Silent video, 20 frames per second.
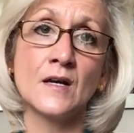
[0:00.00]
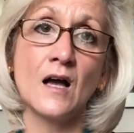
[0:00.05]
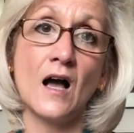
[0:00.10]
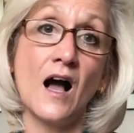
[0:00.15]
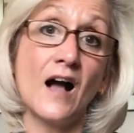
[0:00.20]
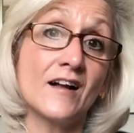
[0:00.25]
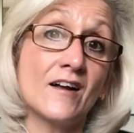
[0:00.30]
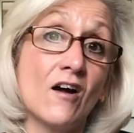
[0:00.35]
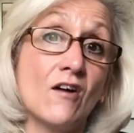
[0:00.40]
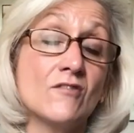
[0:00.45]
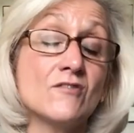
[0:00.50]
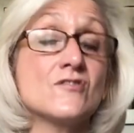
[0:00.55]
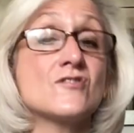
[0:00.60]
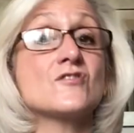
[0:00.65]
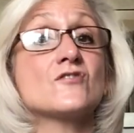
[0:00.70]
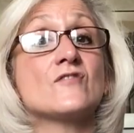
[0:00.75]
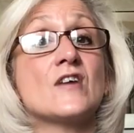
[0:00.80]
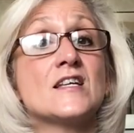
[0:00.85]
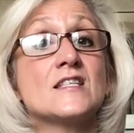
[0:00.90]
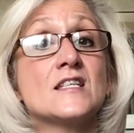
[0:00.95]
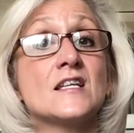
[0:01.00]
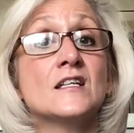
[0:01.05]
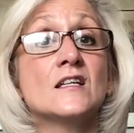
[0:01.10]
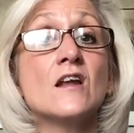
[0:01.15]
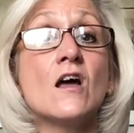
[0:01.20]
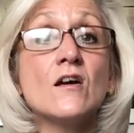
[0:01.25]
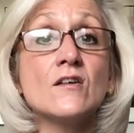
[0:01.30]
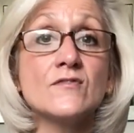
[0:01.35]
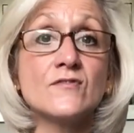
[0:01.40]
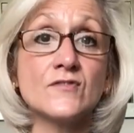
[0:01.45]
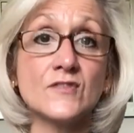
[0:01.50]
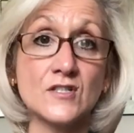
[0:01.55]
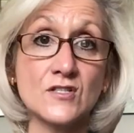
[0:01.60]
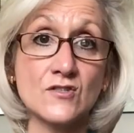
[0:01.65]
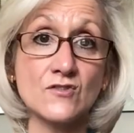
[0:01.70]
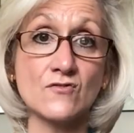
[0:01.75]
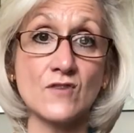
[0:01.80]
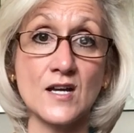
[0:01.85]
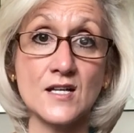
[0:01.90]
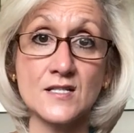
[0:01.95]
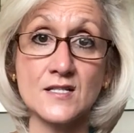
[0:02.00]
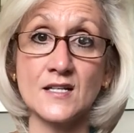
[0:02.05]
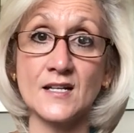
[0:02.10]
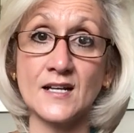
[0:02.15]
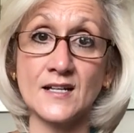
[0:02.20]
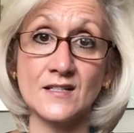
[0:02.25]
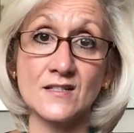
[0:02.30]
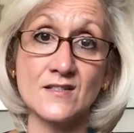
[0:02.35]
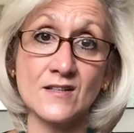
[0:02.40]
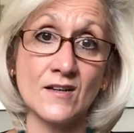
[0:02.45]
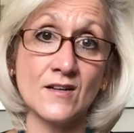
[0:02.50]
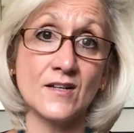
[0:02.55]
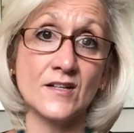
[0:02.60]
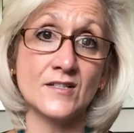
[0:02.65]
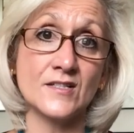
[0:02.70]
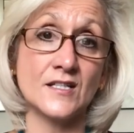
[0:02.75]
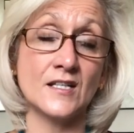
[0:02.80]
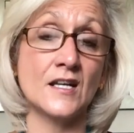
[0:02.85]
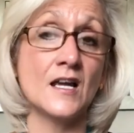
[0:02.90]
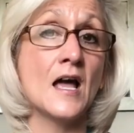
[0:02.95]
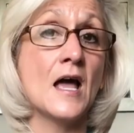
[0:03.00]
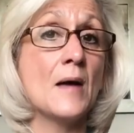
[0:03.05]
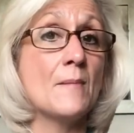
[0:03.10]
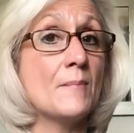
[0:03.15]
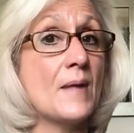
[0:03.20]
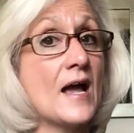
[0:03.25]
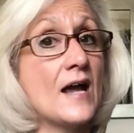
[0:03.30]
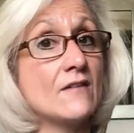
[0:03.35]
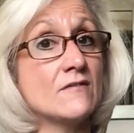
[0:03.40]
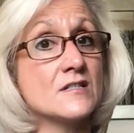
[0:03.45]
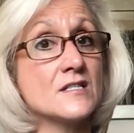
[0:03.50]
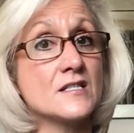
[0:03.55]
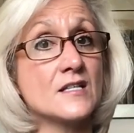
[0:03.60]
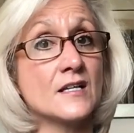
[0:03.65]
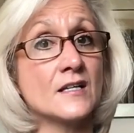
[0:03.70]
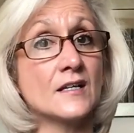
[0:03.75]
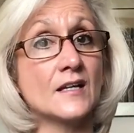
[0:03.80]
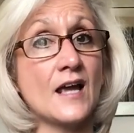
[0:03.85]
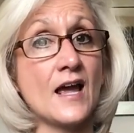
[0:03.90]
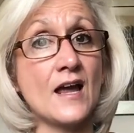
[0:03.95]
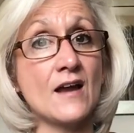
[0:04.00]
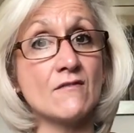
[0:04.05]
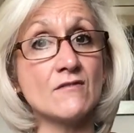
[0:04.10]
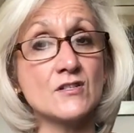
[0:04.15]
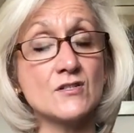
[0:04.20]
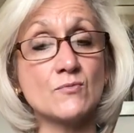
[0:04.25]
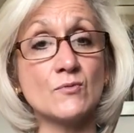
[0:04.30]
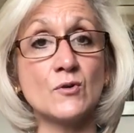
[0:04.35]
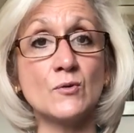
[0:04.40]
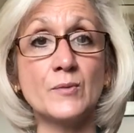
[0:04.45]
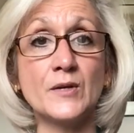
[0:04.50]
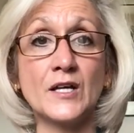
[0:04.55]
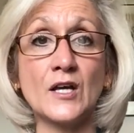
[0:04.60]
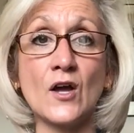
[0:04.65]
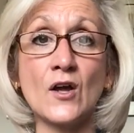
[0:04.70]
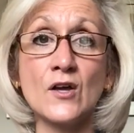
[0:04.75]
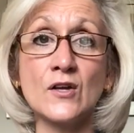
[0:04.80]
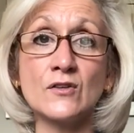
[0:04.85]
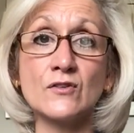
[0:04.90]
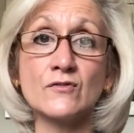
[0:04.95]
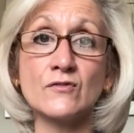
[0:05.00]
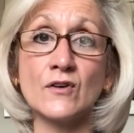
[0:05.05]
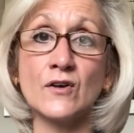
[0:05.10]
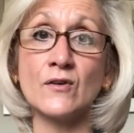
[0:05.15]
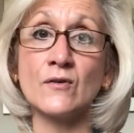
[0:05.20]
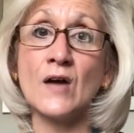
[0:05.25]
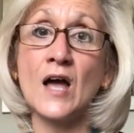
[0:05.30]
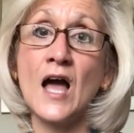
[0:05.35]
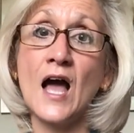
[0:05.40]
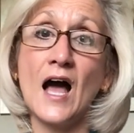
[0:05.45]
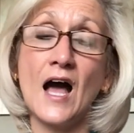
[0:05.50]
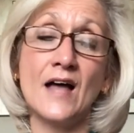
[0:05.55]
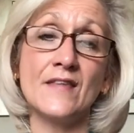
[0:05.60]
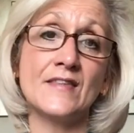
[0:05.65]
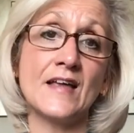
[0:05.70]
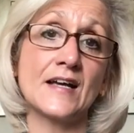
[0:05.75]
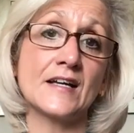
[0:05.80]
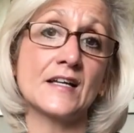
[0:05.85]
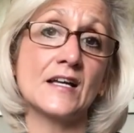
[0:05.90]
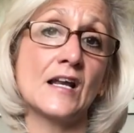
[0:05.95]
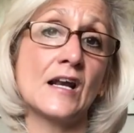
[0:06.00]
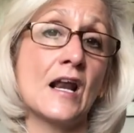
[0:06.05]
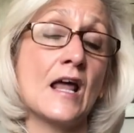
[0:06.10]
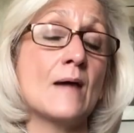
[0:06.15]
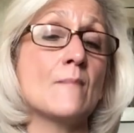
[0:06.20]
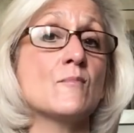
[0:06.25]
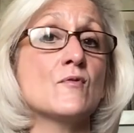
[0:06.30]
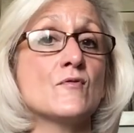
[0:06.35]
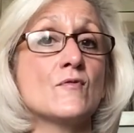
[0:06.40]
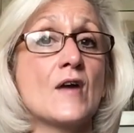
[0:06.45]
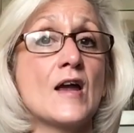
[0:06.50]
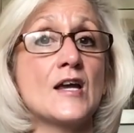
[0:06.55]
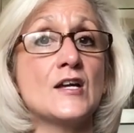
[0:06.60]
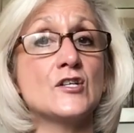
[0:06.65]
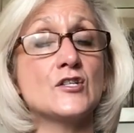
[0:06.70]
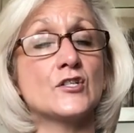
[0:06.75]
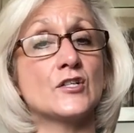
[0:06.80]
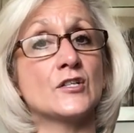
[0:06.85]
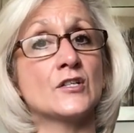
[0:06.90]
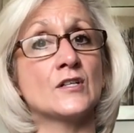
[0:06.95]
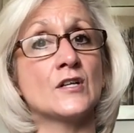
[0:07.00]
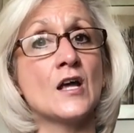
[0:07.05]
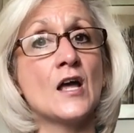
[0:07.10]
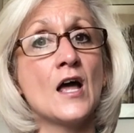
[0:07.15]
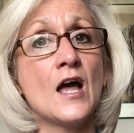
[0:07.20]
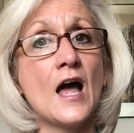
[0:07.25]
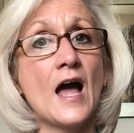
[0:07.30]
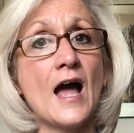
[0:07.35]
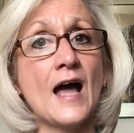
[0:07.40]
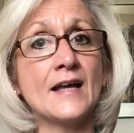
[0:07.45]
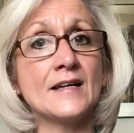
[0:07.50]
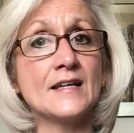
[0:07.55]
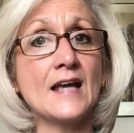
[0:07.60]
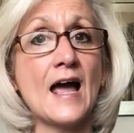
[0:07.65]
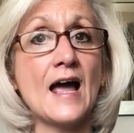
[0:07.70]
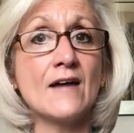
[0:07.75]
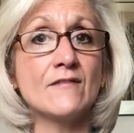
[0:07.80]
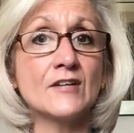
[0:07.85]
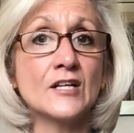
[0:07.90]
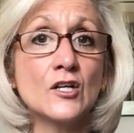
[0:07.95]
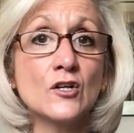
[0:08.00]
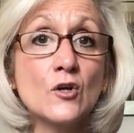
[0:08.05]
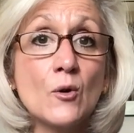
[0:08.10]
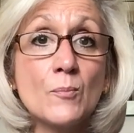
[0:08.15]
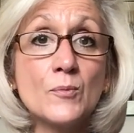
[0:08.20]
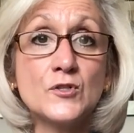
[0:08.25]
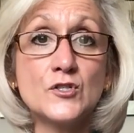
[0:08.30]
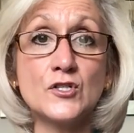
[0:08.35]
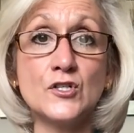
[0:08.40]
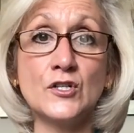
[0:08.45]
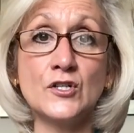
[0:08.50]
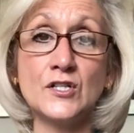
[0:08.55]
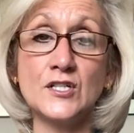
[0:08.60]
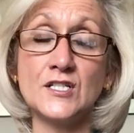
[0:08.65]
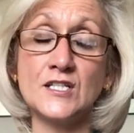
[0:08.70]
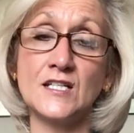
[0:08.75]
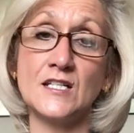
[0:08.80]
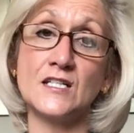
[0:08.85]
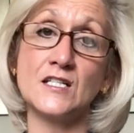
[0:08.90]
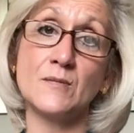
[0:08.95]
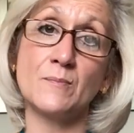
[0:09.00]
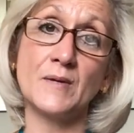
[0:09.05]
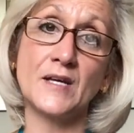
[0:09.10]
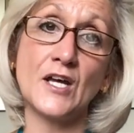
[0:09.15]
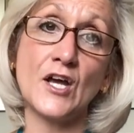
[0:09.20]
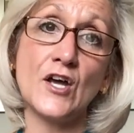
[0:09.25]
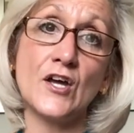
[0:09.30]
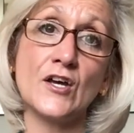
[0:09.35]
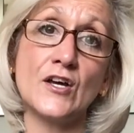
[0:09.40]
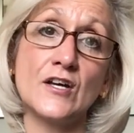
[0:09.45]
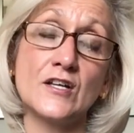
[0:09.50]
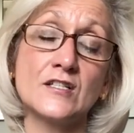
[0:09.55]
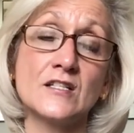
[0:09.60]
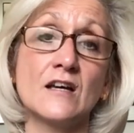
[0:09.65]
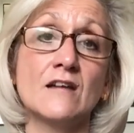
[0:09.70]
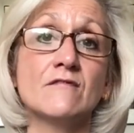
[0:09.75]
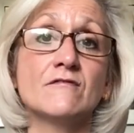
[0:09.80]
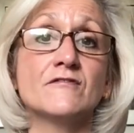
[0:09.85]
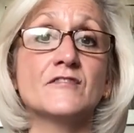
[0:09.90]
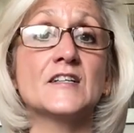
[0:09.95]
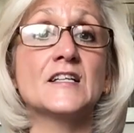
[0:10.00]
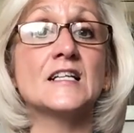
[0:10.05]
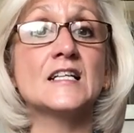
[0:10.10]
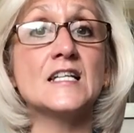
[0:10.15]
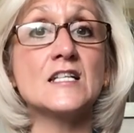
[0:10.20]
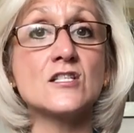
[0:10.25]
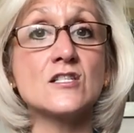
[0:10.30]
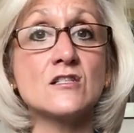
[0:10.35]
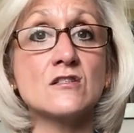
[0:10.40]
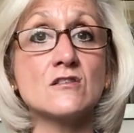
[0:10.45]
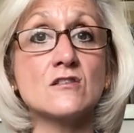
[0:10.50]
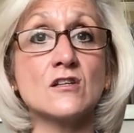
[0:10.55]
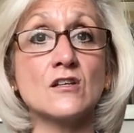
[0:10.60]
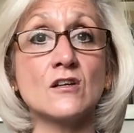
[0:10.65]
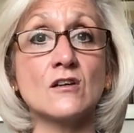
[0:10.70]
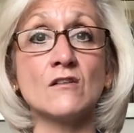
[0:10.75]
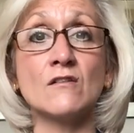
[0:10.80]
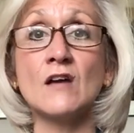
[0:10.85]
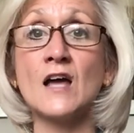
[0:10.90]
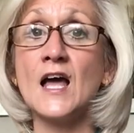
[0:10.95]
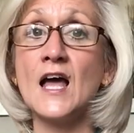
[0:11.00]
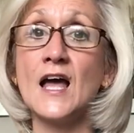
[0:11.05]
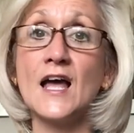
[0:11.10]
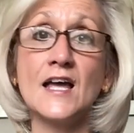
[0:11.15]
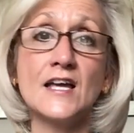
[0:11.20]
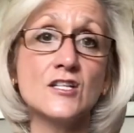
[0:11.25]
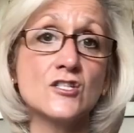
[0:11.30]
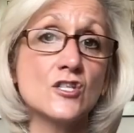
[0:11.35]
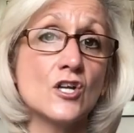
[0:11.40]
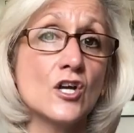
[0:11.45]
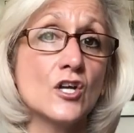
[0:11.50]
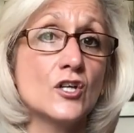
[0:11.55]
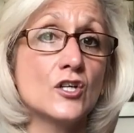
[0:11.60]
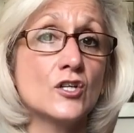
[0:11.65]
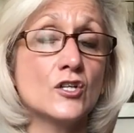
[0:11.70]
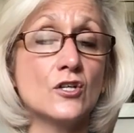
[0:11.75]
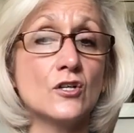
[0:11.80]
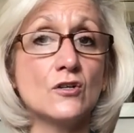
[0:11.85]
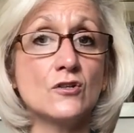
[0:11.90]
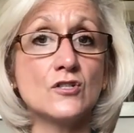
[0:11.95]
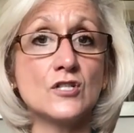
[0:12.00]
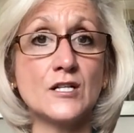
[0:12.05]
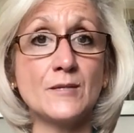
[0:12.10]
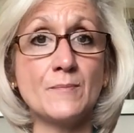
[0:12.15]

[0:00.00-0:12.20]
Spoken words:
I can't stress enough the stress and anxiety parents and carers will be going through, and that collaboration and having an opportunity to be heard and feel listened to is hugely